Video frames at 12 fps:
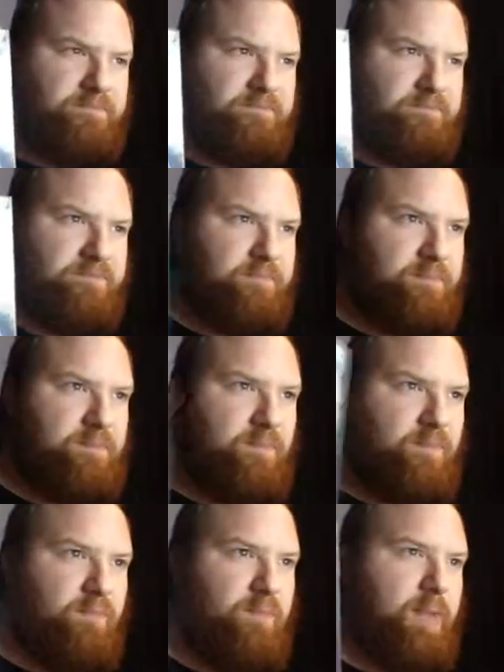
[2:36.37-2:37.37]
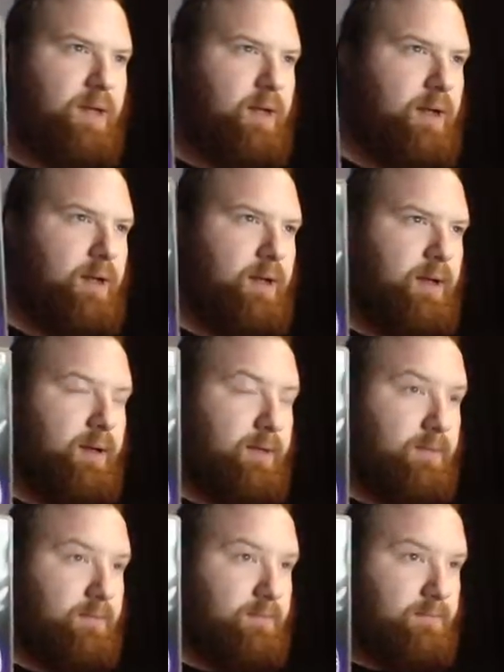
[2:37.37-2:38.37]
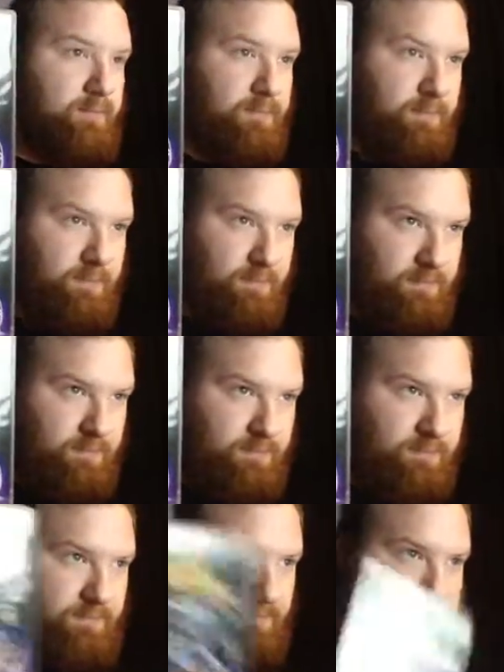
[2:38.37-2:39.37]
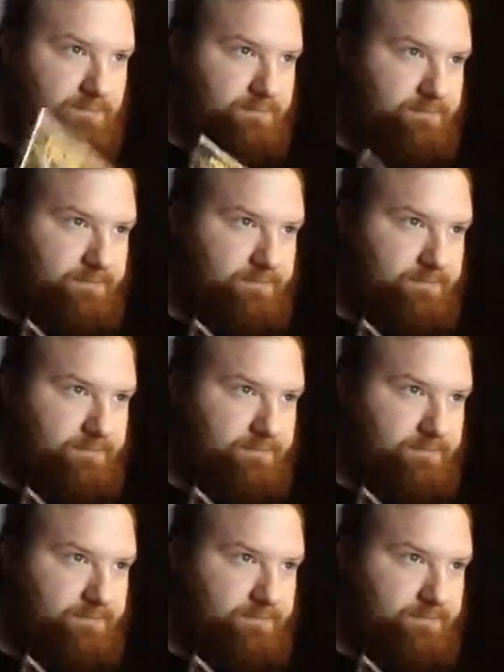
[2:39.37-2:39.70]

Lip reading: Nothing is said.